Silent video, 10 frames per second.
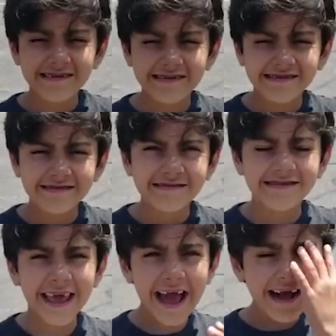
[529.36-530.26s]
Yeah.
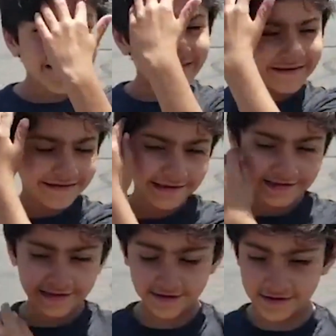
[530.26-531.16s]
Okay.
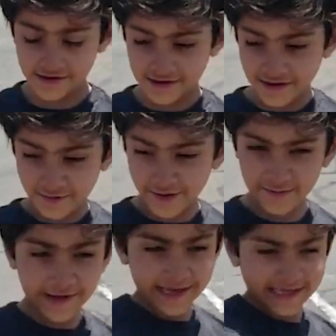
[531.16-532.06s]
Yeah. Open
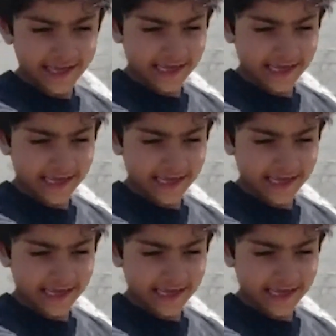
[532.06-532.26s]
your eye and